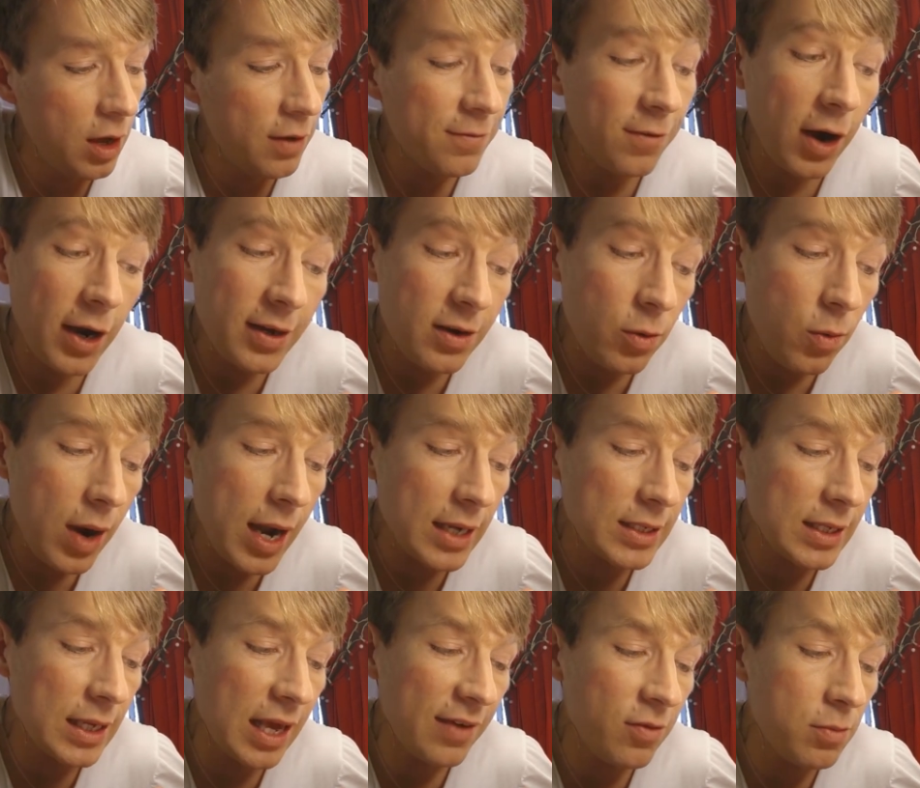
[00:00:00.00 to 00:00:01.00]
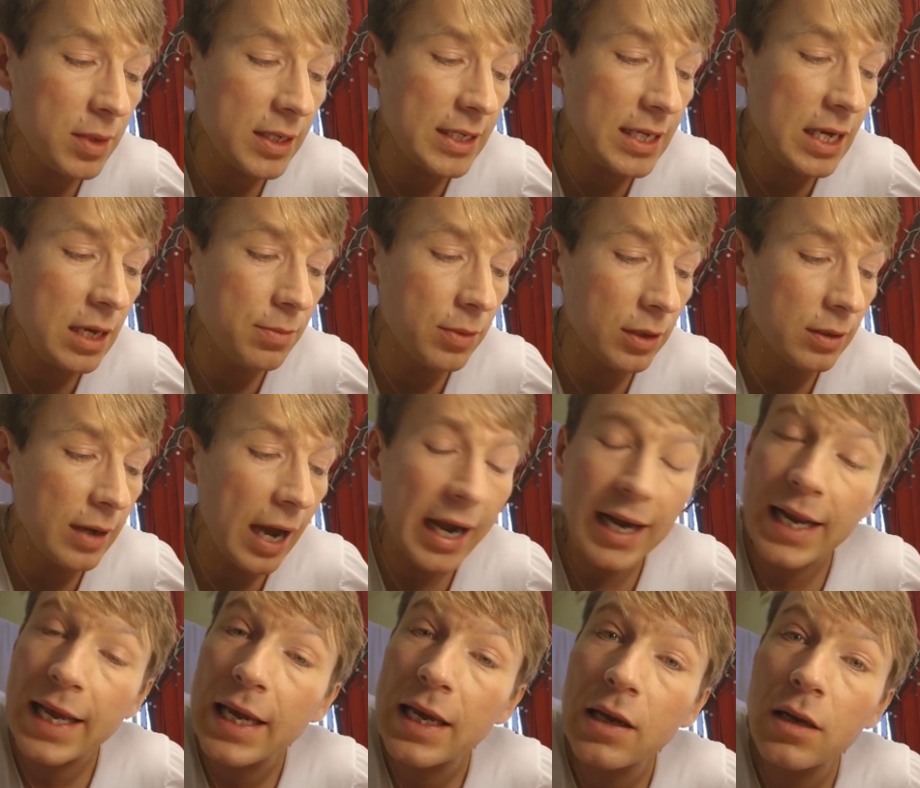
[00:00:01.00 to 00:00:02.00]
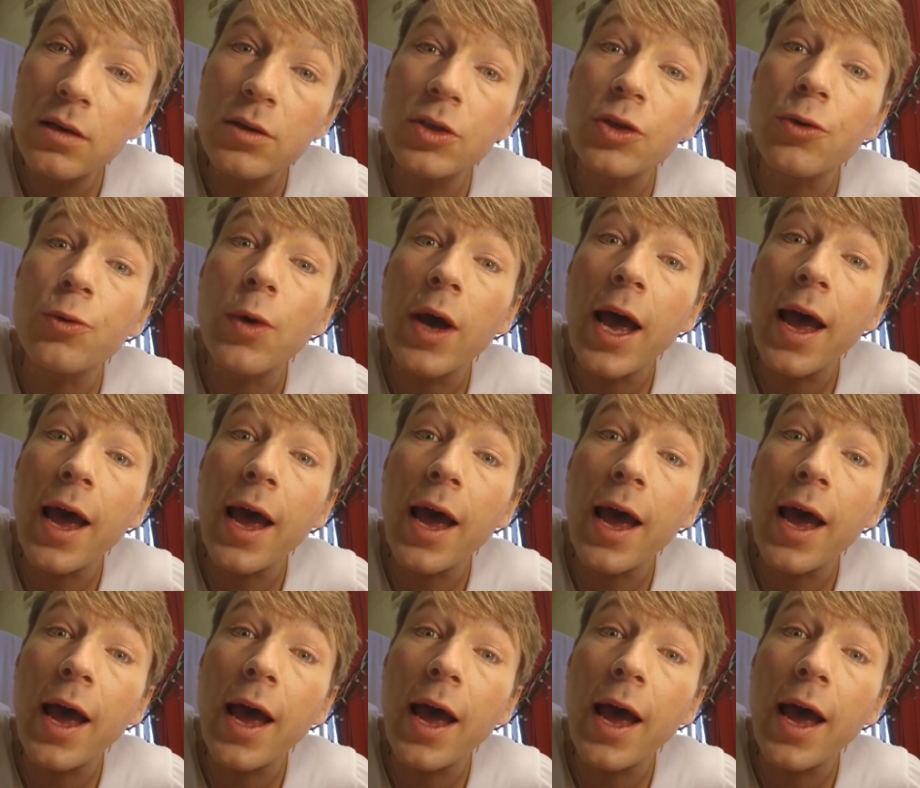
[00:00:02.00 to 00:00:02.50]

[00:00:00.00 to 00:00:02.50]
Find a way to give him a demon, and he'd do